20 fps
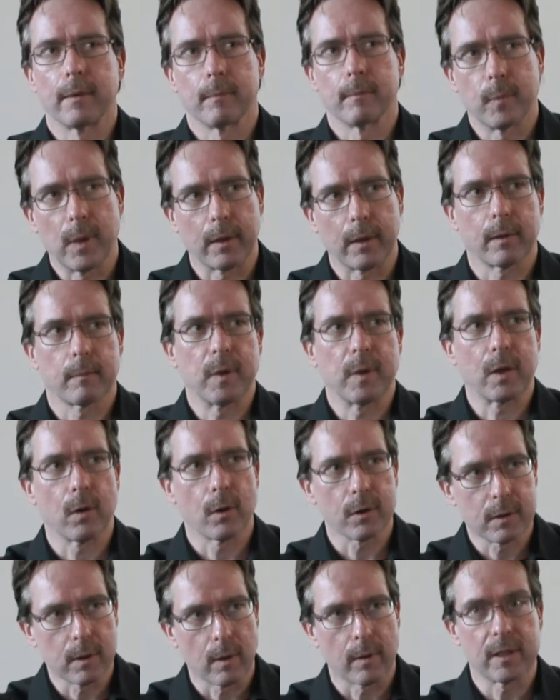And
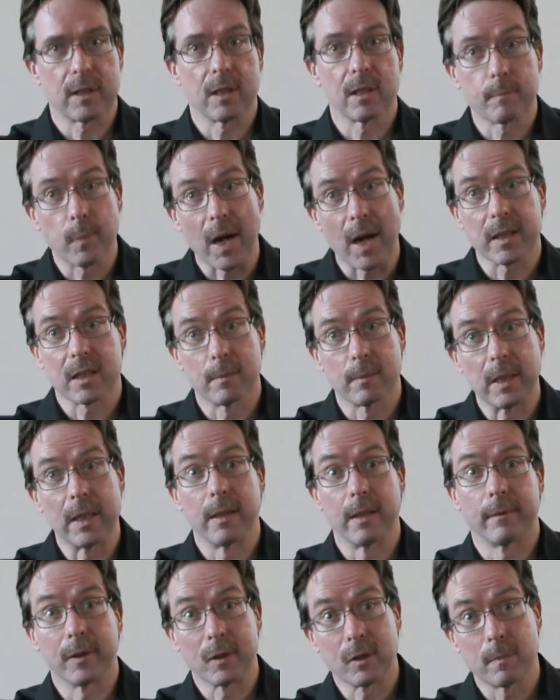because there is this
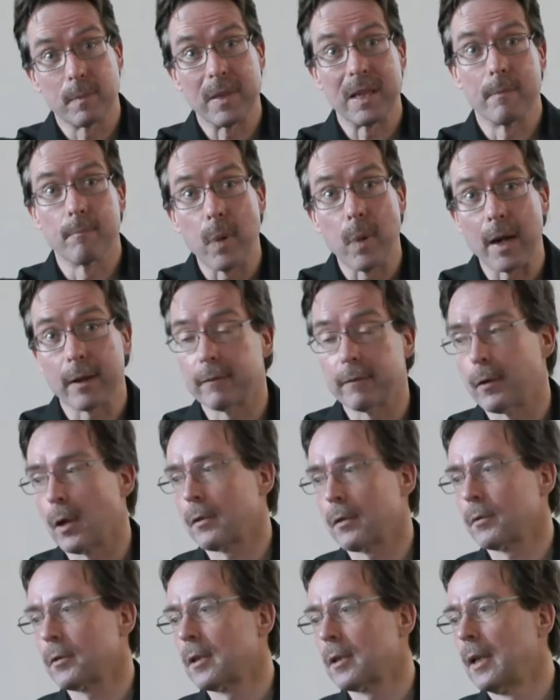possibility of it being body
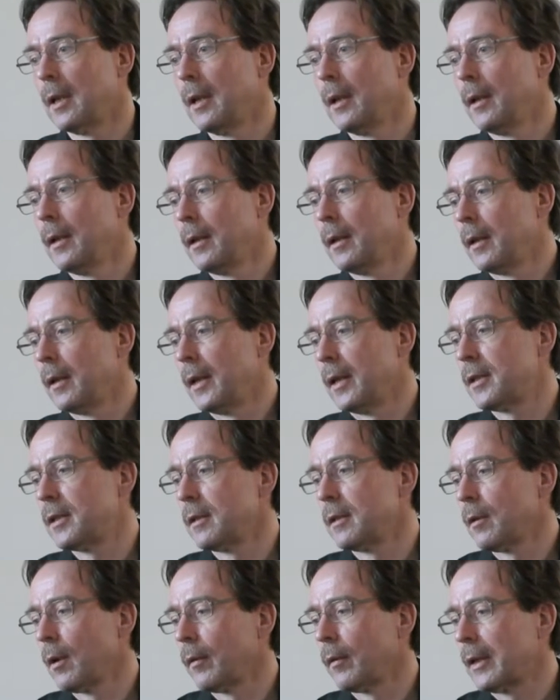focused,
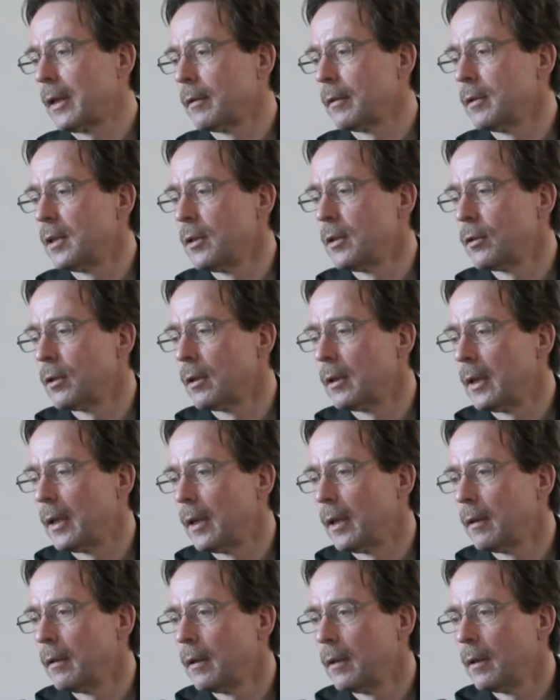it's only
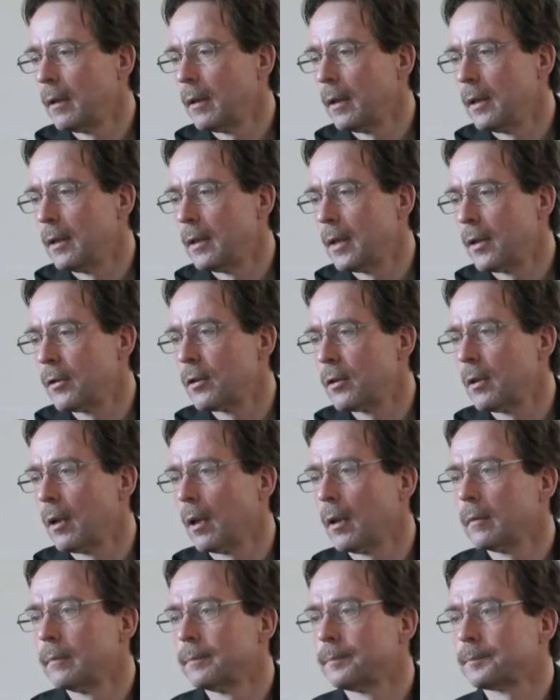contingently intentional.